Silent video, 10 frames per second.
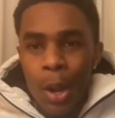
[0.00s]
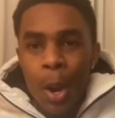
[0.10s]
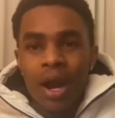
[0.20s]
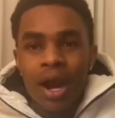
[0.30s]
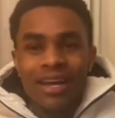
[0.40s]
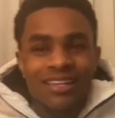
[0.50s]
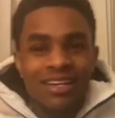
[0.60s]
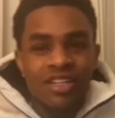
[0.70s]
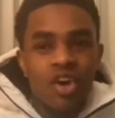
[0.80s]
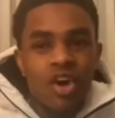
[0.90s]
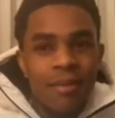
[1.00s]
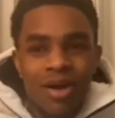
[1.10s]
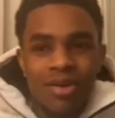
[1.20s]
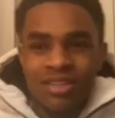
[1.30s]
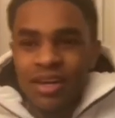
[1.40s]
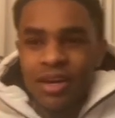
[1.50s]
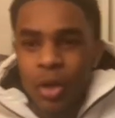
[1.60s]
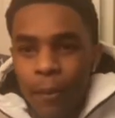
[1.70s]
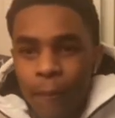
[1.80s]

I get to the door of my hotel.